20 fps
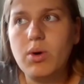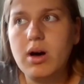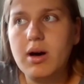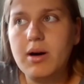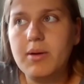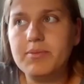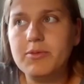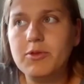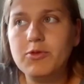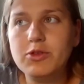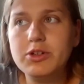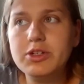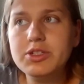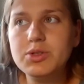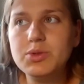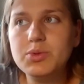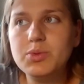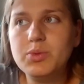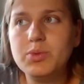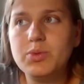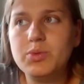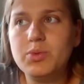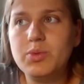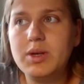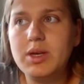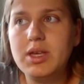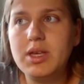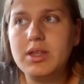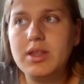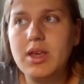of course,
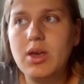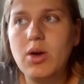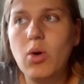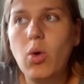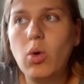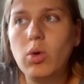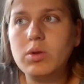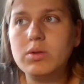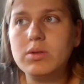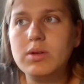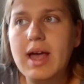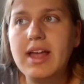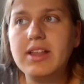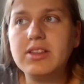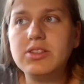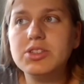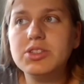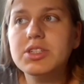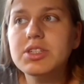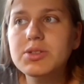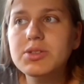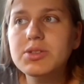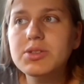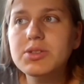they all entered